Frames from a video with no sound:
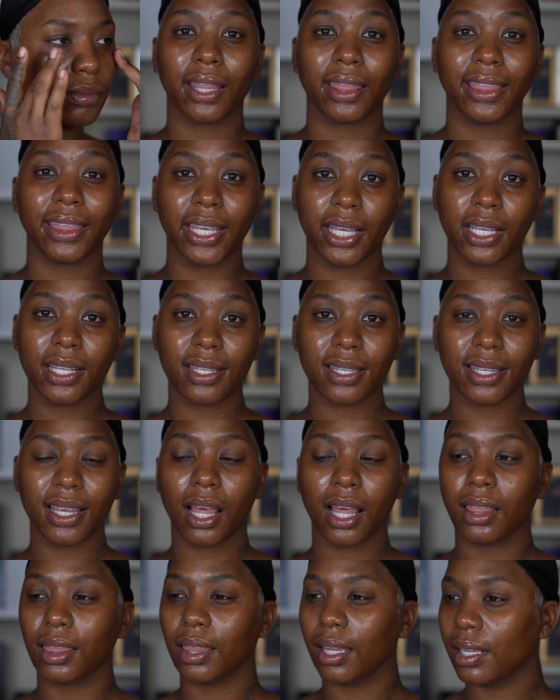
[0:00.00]
This
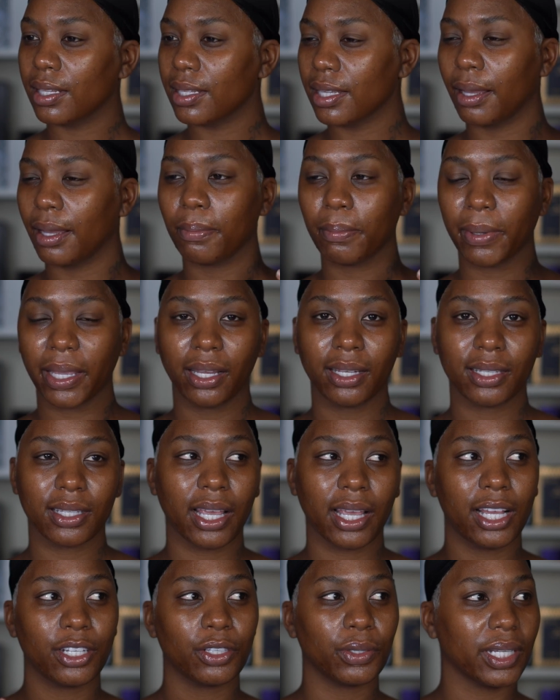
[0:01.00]
looks
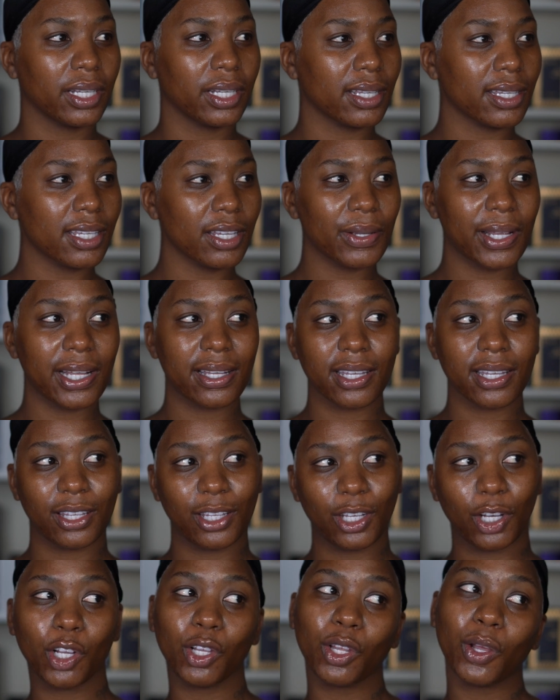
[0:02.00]
amazing. As you can see
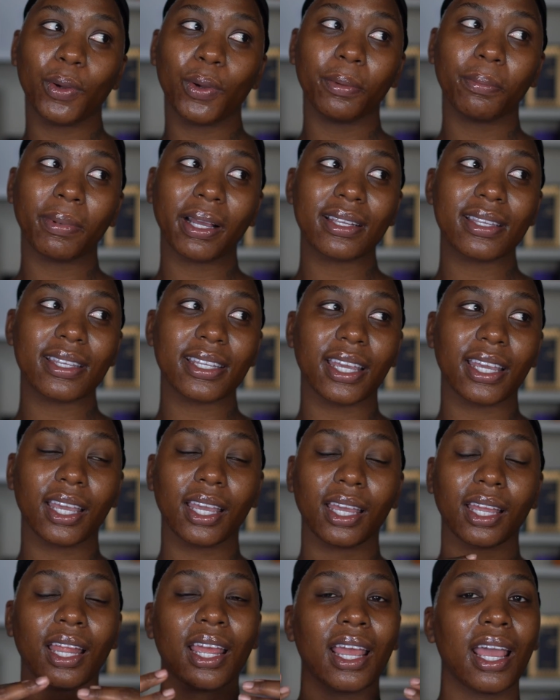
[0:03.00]
the glow in my
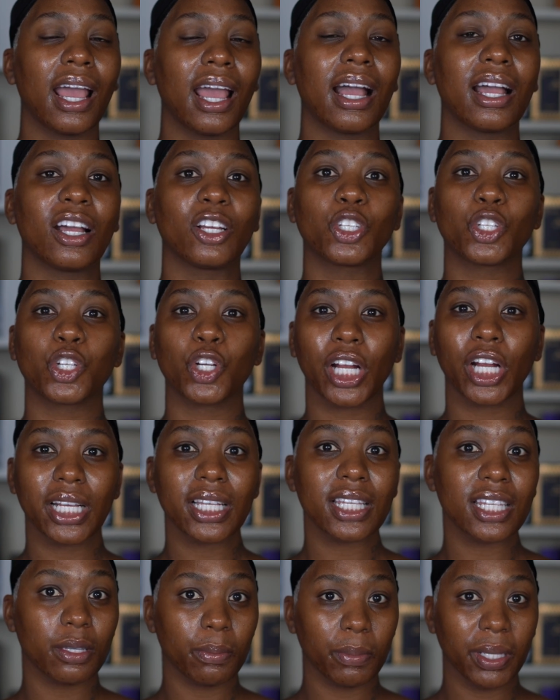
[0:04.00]
skin.
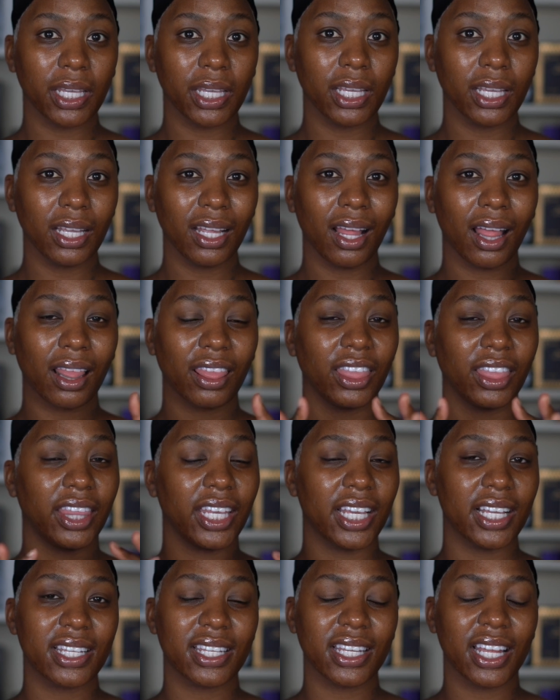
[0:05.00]
Trust me,
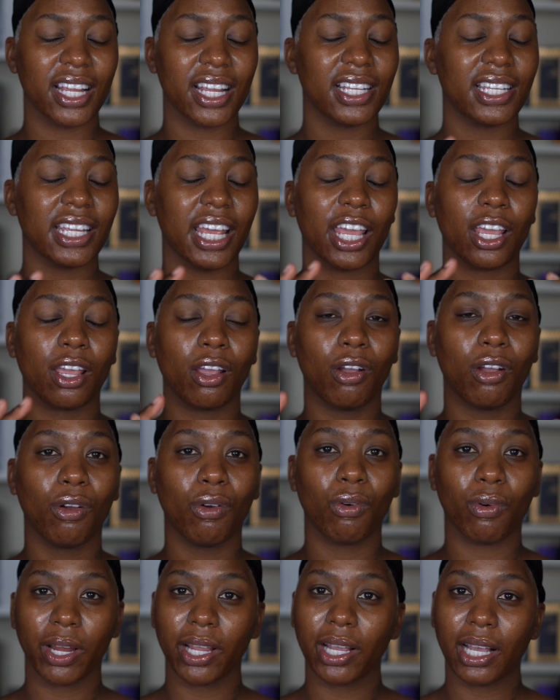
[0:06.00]
this is a
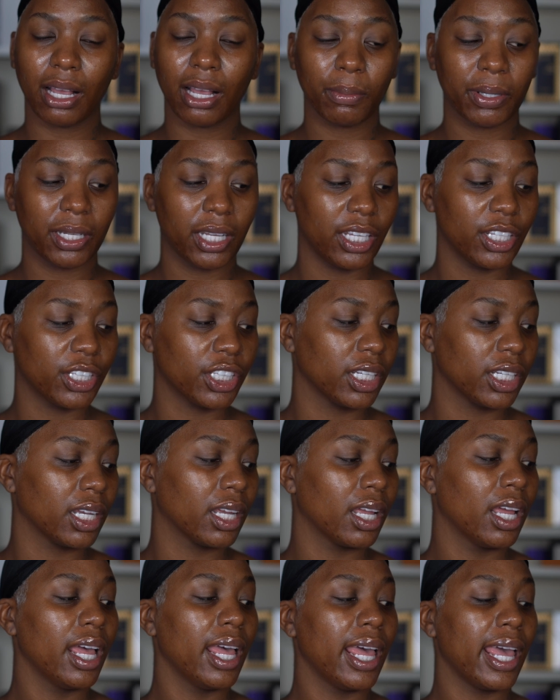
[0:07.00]
great
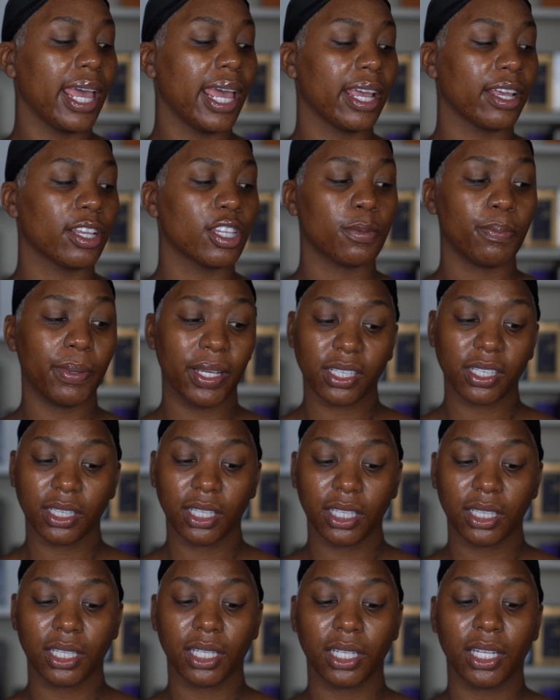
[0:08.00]
combination,
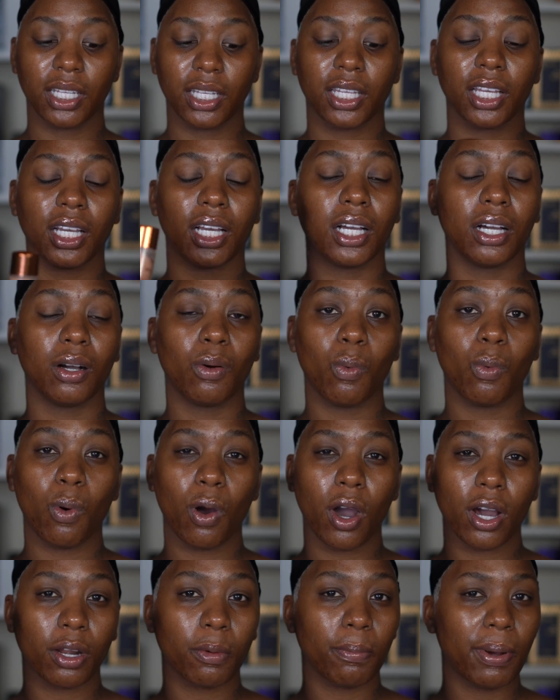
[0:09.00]
especially the
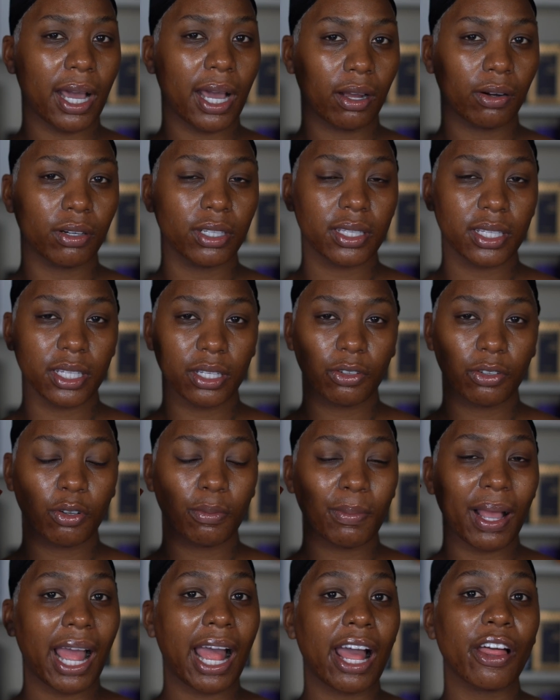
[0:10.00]
water power
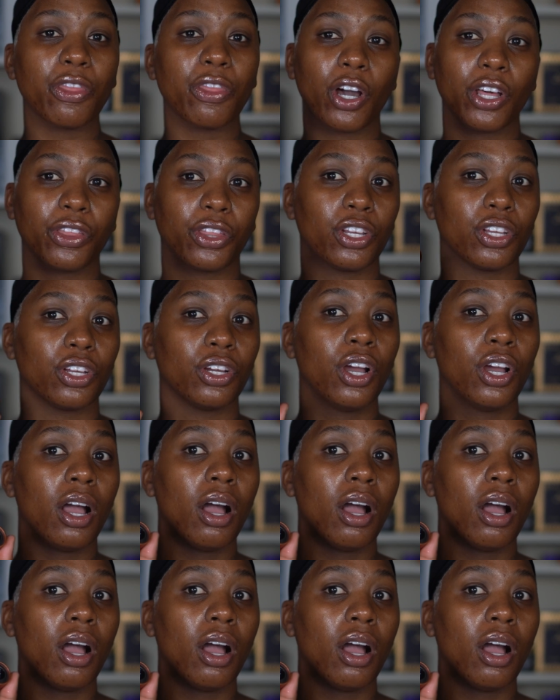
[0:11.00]
serum. I thought the